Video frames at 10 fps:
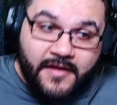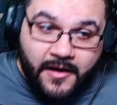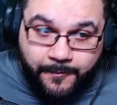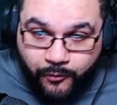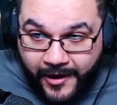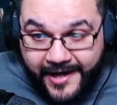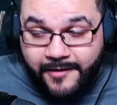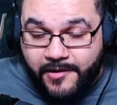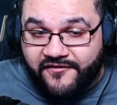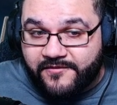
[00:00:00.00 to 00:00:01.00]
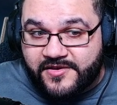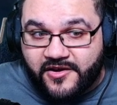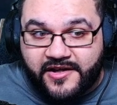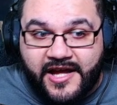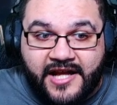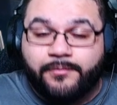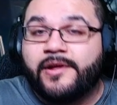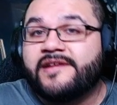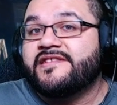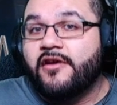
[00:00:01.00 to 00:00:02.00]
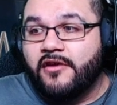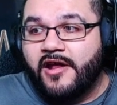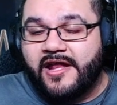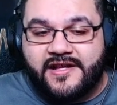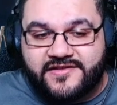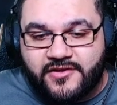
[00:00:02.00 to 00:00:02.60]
a random buff from the target and placing it on all allies.